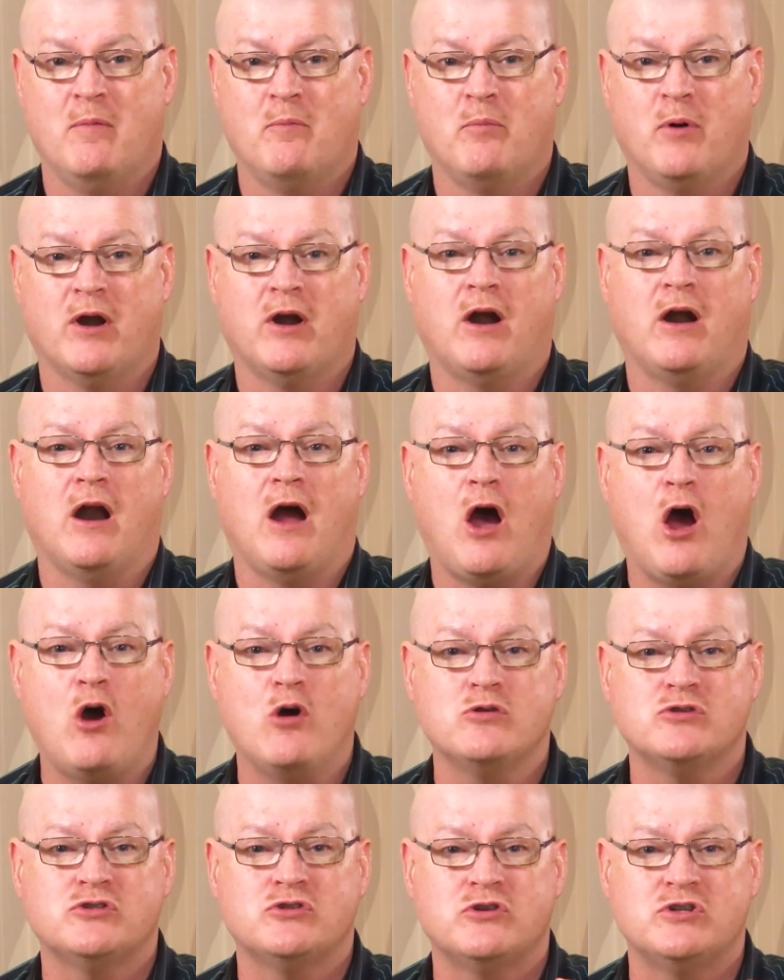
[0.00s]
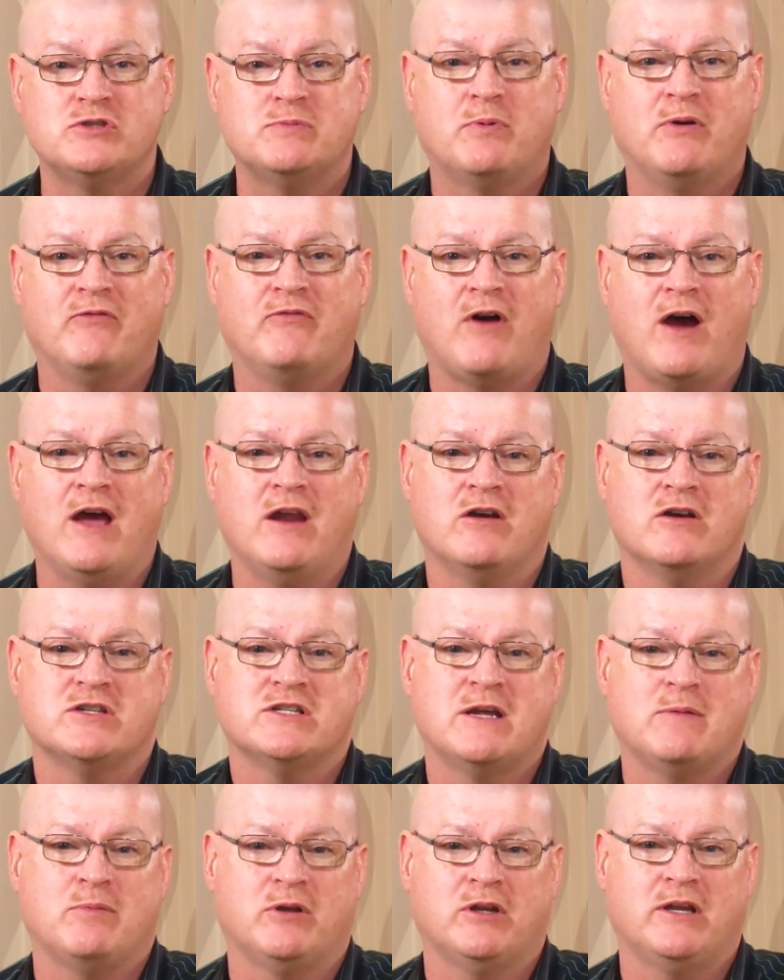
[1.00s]
But our outsourced provider
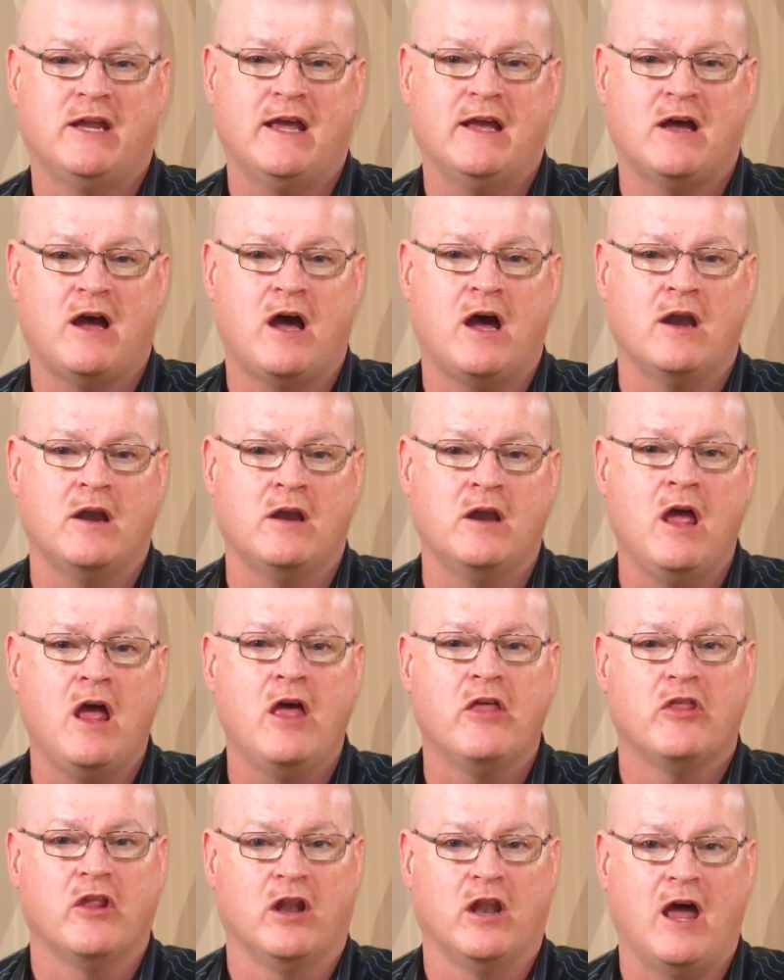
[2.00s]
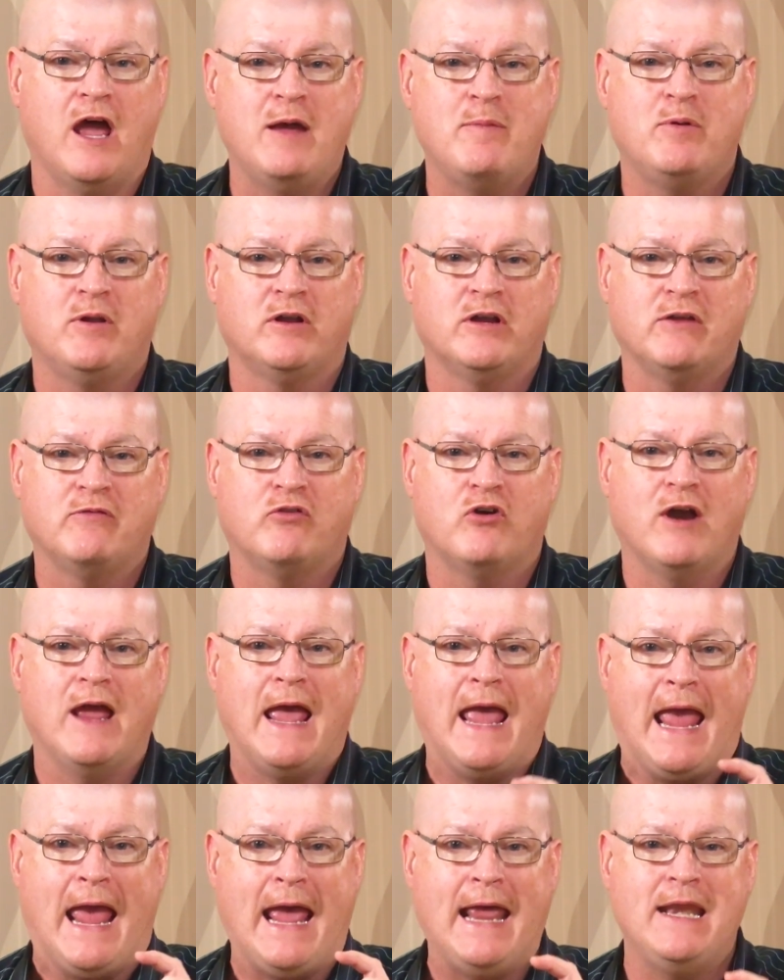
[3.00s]
is able to take on the liability for
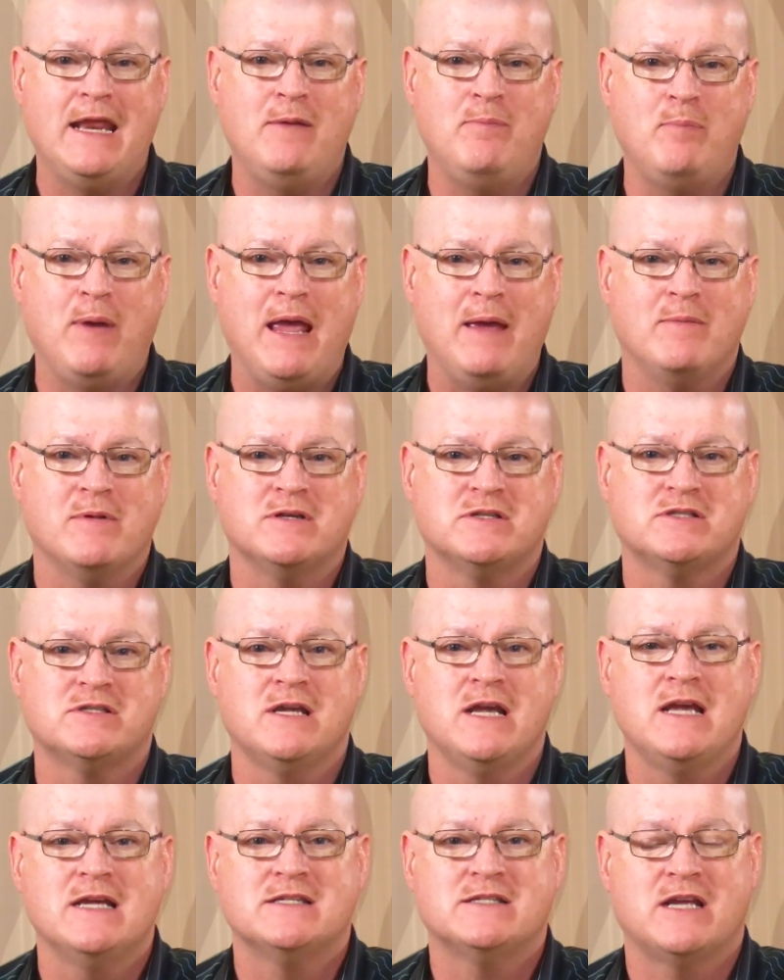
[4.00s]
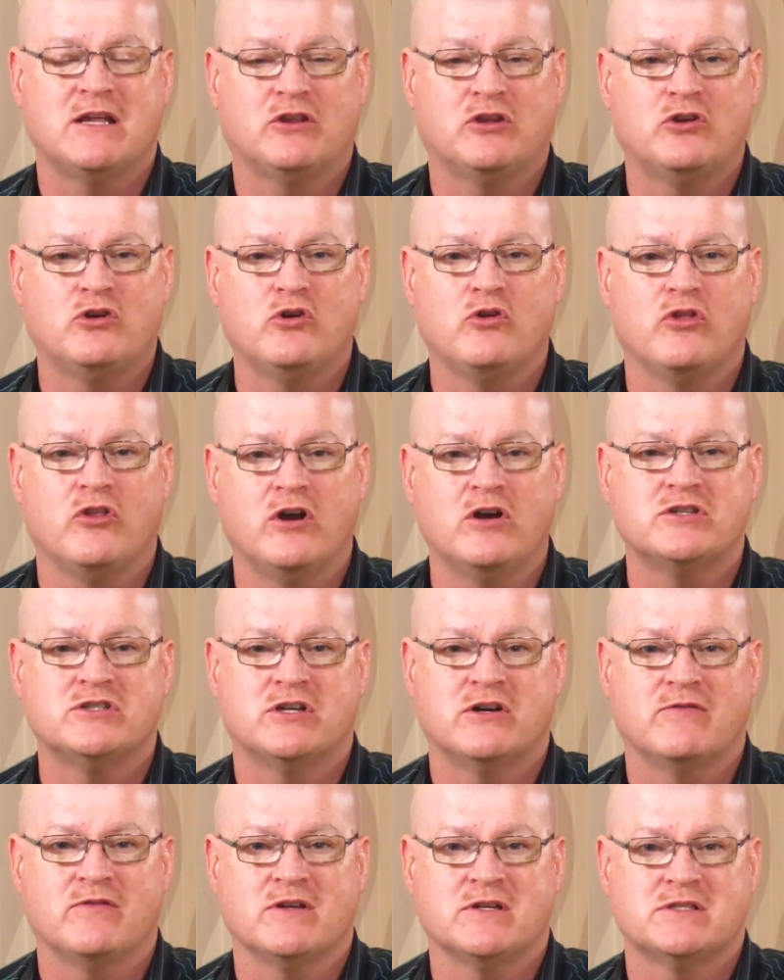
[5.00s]
any payments sent through their
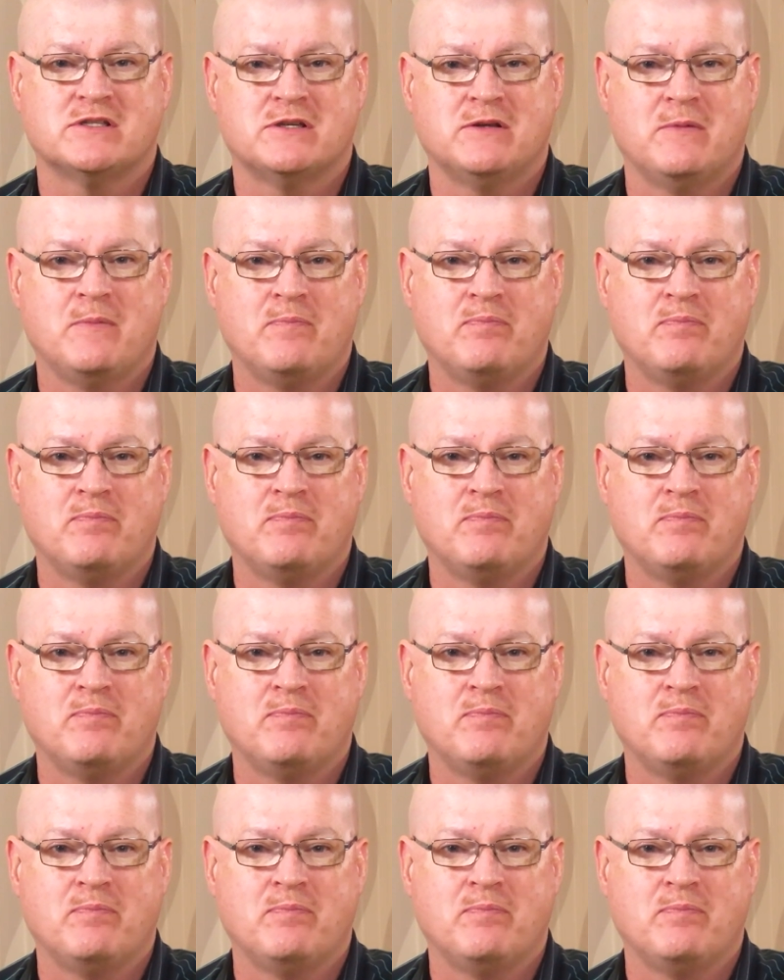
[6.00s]
service.